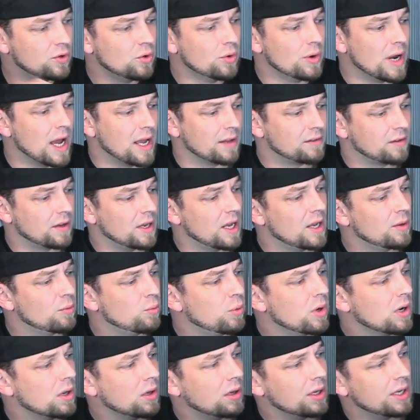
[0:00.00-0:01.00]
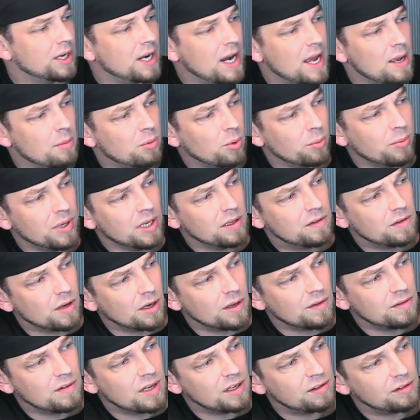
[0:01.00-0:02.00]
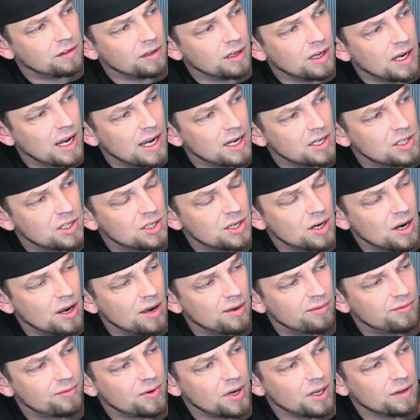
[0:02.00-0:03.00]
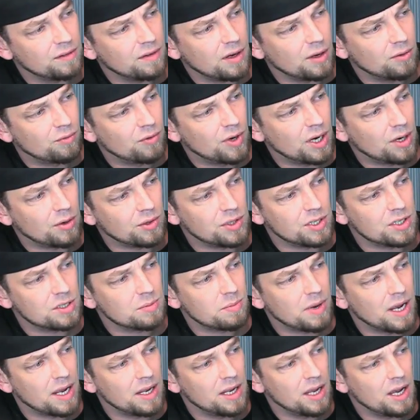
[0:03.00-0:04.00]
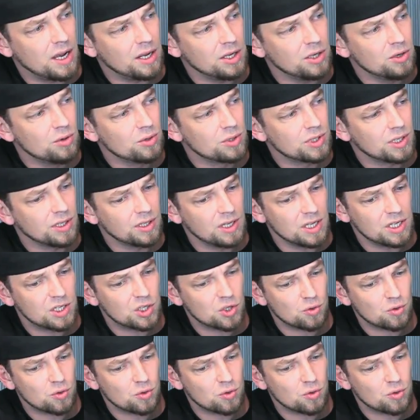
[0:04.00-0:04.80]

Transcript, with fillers: do that. It will enable me to disengage uh, front and rear just by uh, using this